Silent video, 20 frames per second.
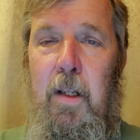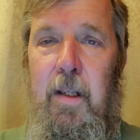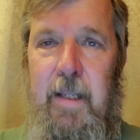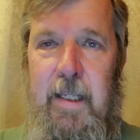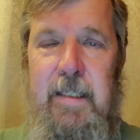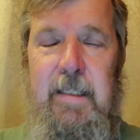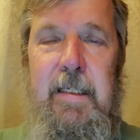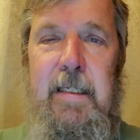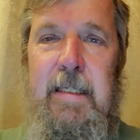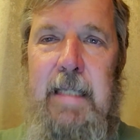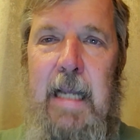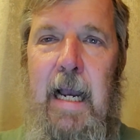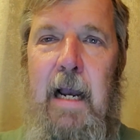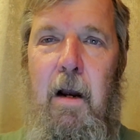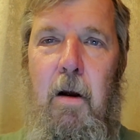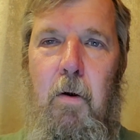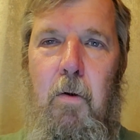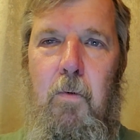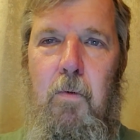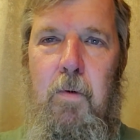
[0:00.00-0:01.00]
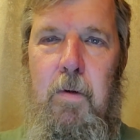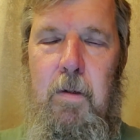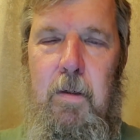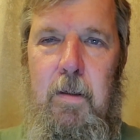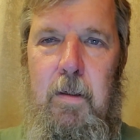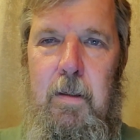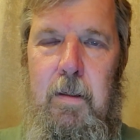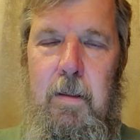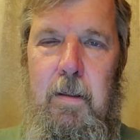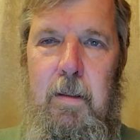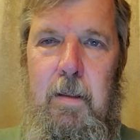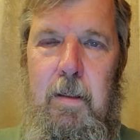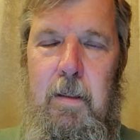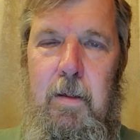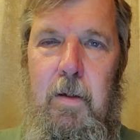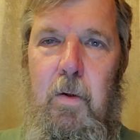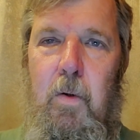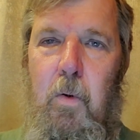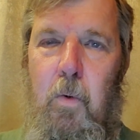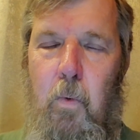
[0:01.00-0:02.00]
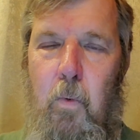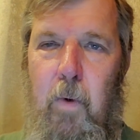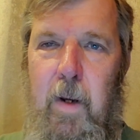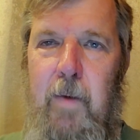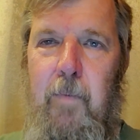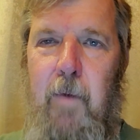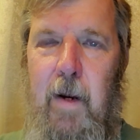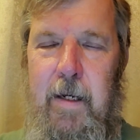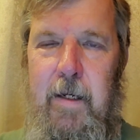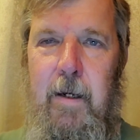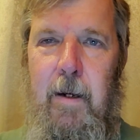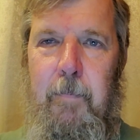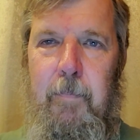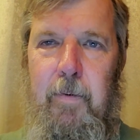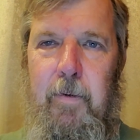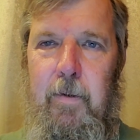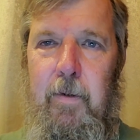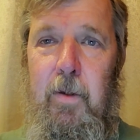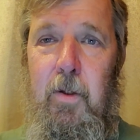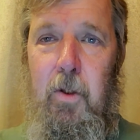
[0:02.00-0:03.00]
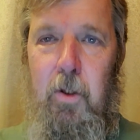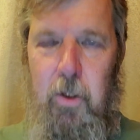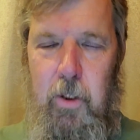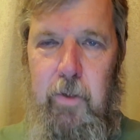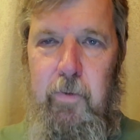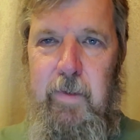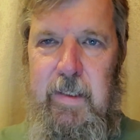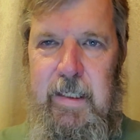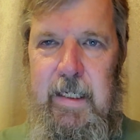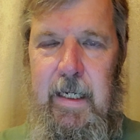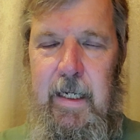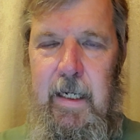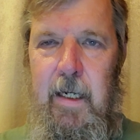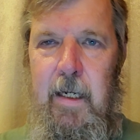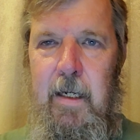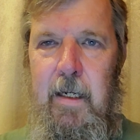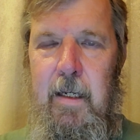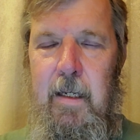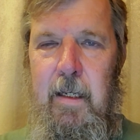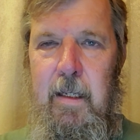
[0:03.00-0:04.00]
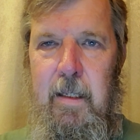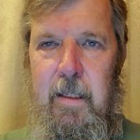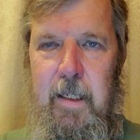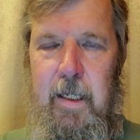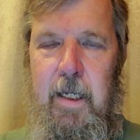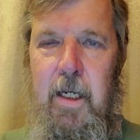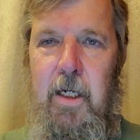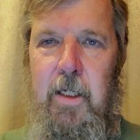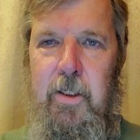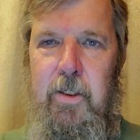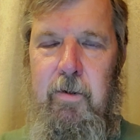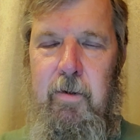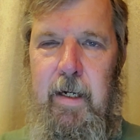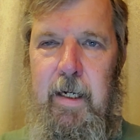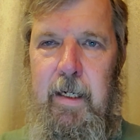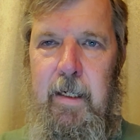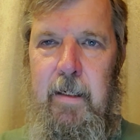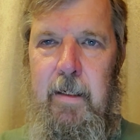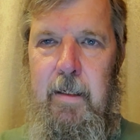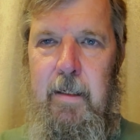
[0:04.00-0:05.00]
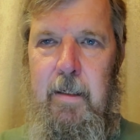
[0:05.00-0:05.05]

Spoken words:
This is how we wind up losing the country.